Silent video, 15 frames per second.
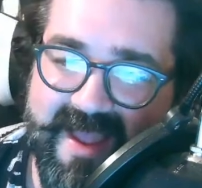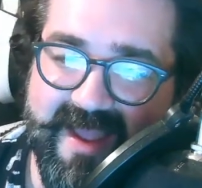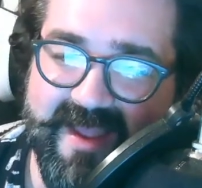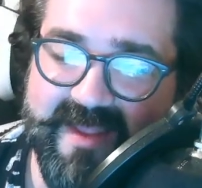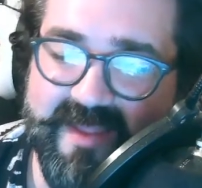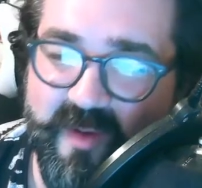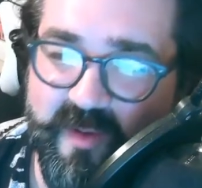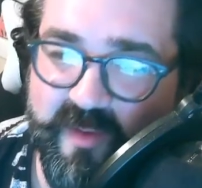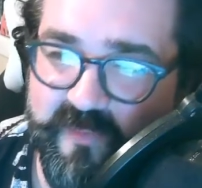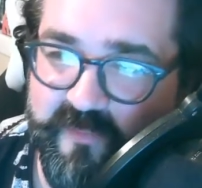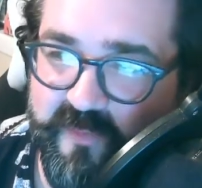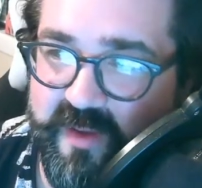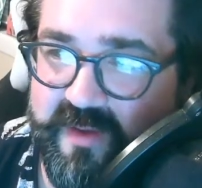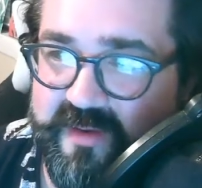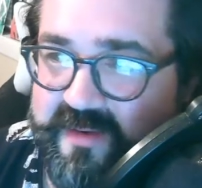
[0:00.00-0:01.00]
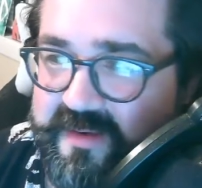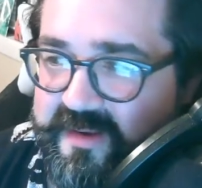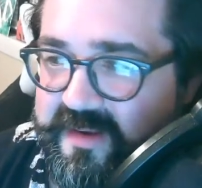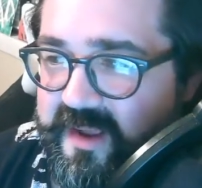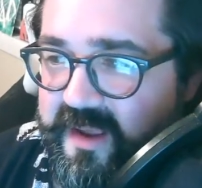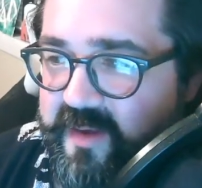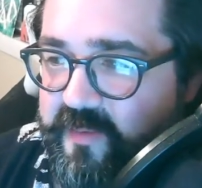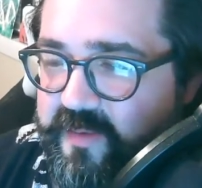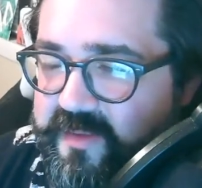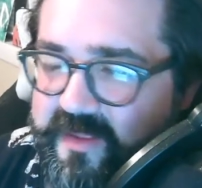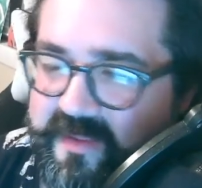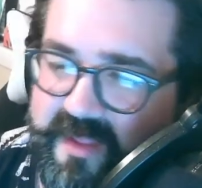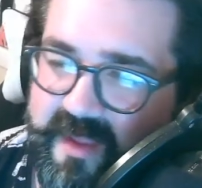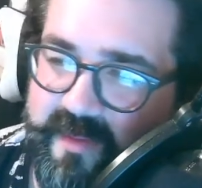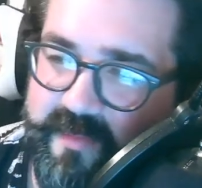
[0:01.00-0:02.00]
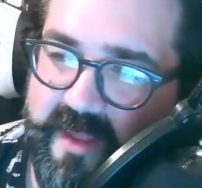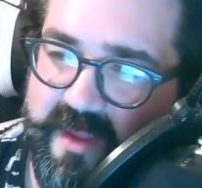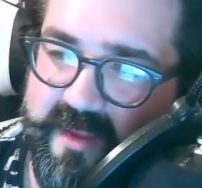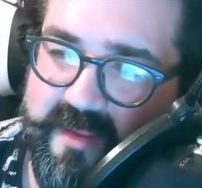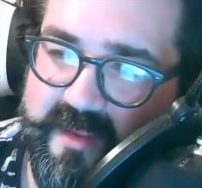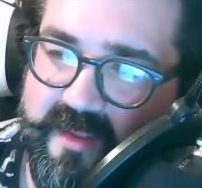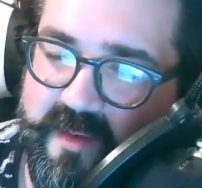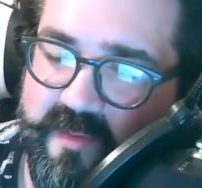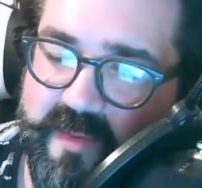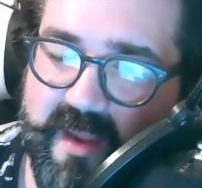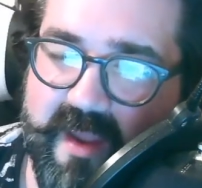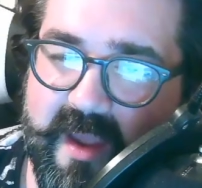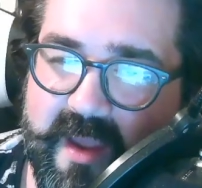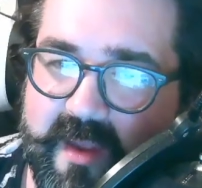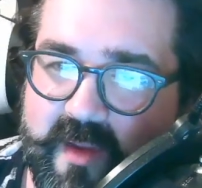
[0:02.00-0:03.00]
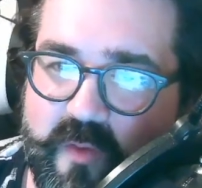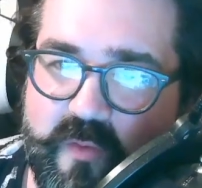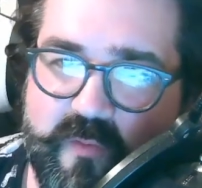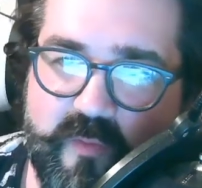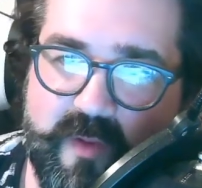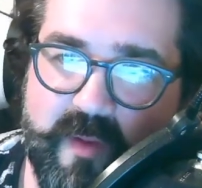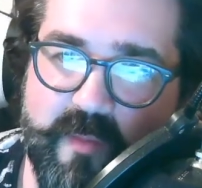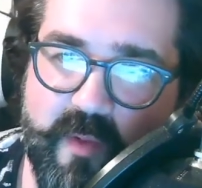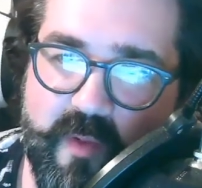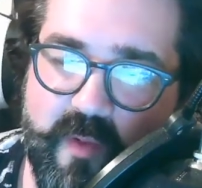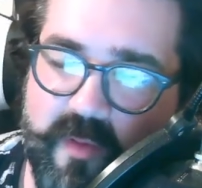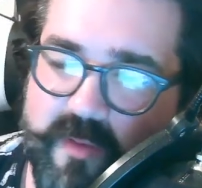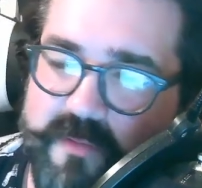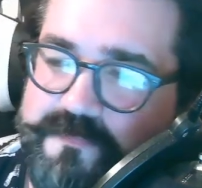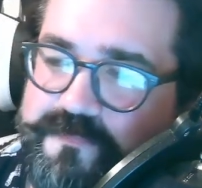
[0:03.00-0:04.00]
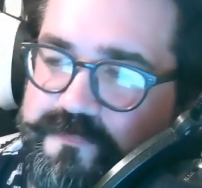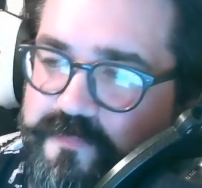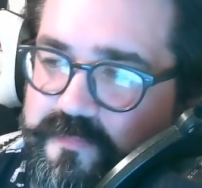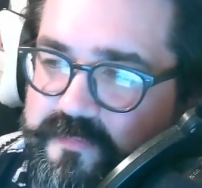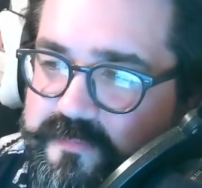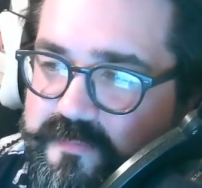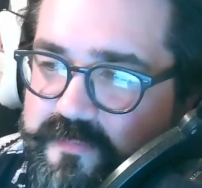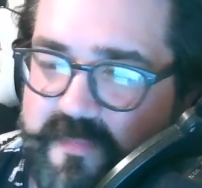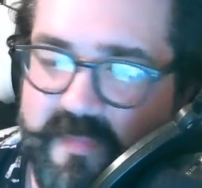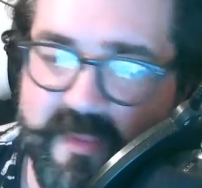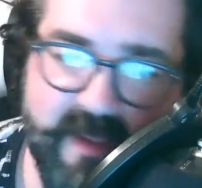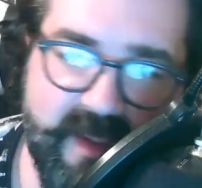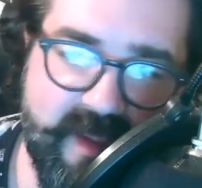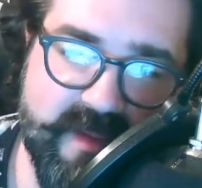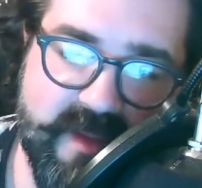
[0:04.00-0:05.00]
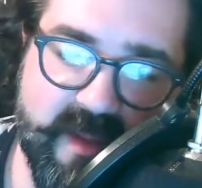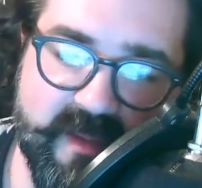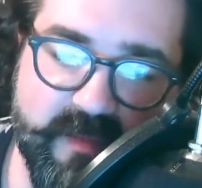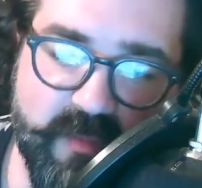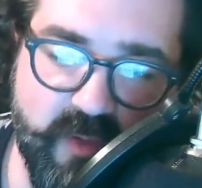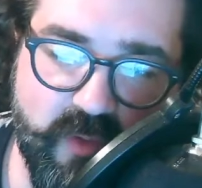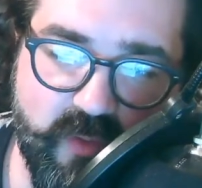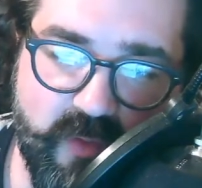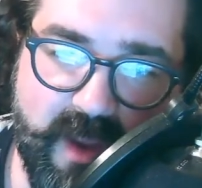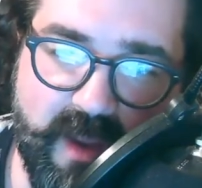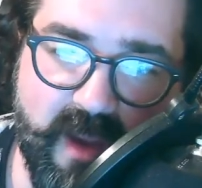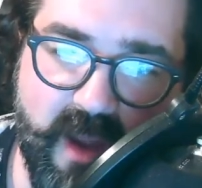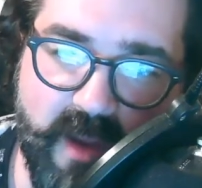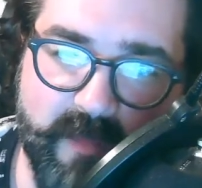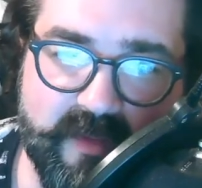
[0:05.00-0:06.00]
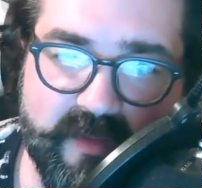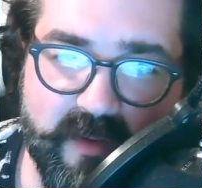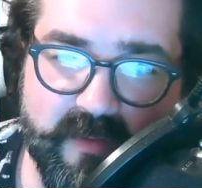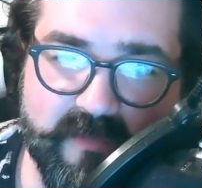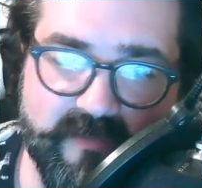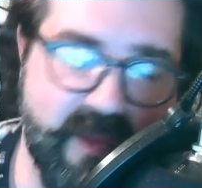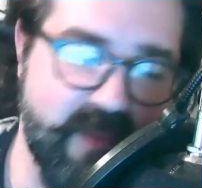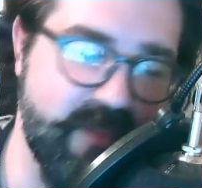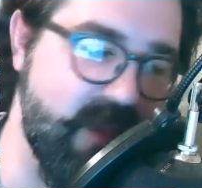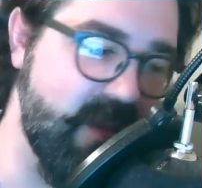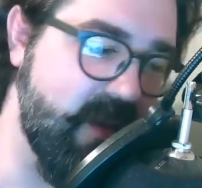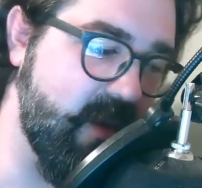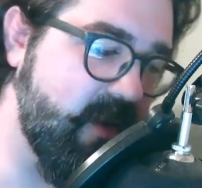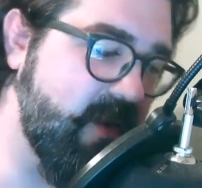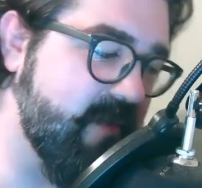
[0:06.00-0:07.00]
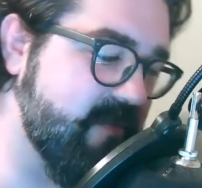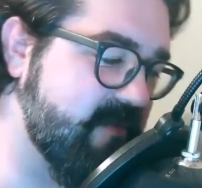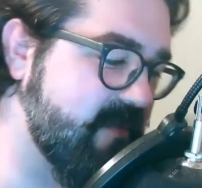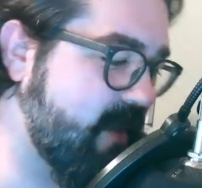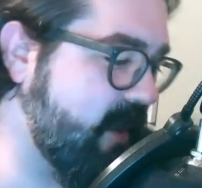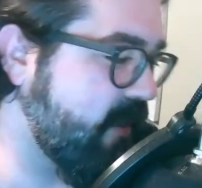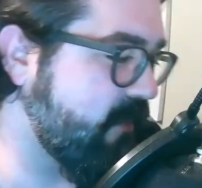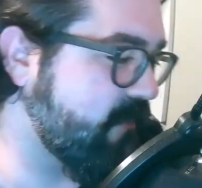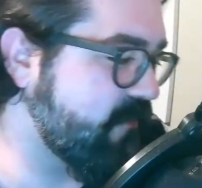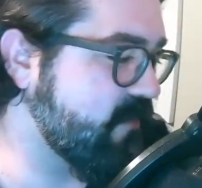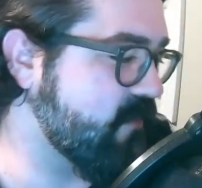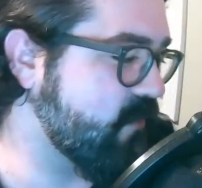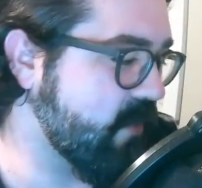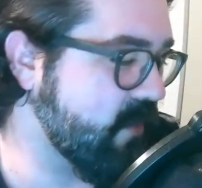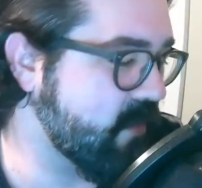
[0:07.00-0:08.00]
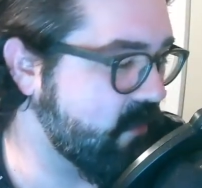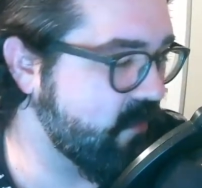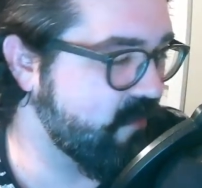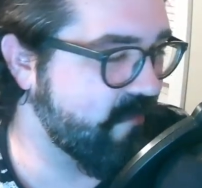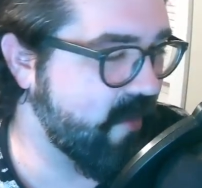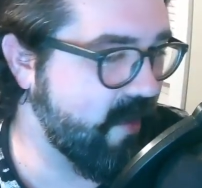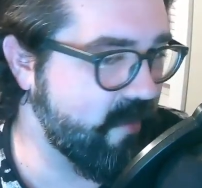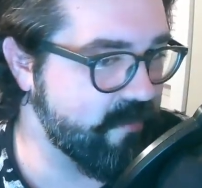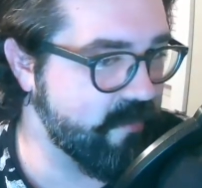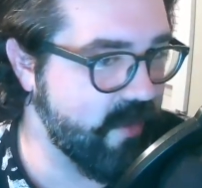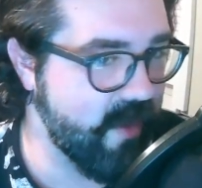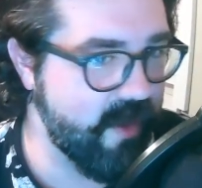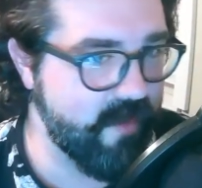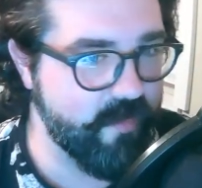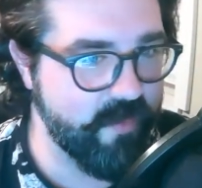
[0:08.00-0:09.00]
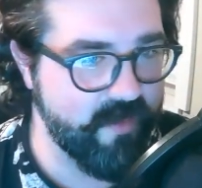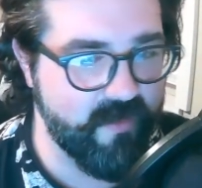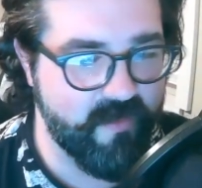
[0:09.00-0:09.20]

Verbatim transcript: it's always fun. Uh, what's his name? That you know that guy Uwe Boll he's got some great commentaries. I think you know he doesn't care if he's critically reviled or not, but